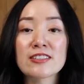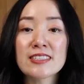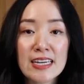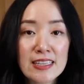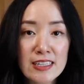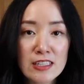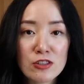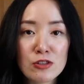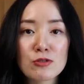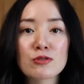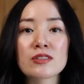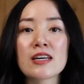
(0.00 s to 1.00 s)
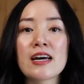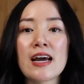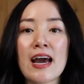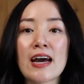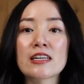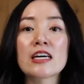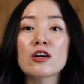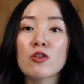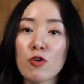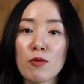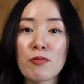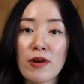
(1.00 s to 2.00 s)
daily use and
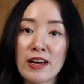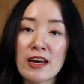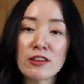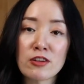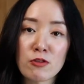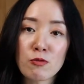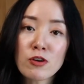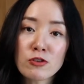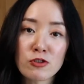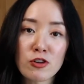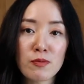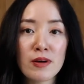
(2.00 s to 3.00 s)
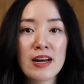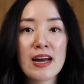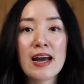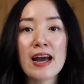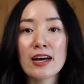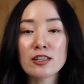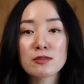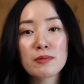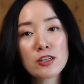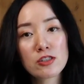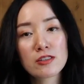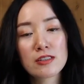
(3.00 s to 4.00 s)
incorporate in their wardrobe. And
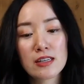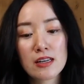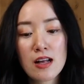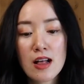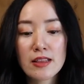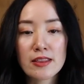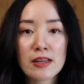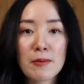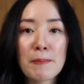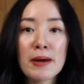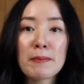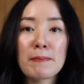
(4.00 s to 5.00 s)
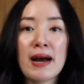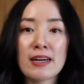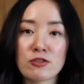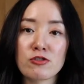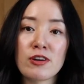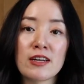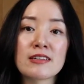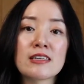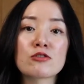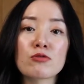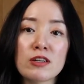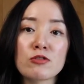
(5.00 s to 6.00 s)
especially the big bag trend
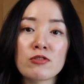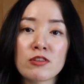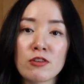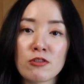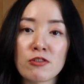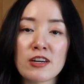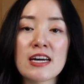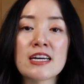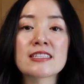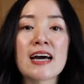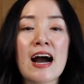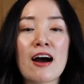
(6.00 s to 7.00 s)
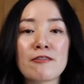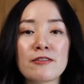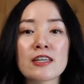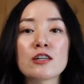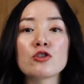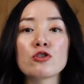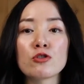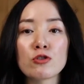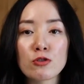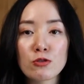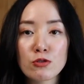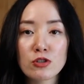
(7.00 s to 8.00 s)
in 2023 is having a
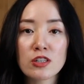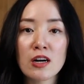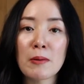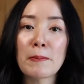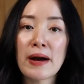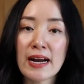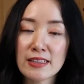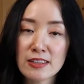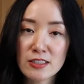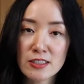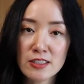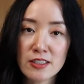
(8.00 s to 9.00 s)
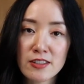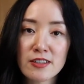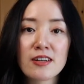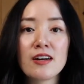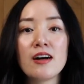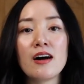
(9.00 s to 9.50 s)
huge comeback this year.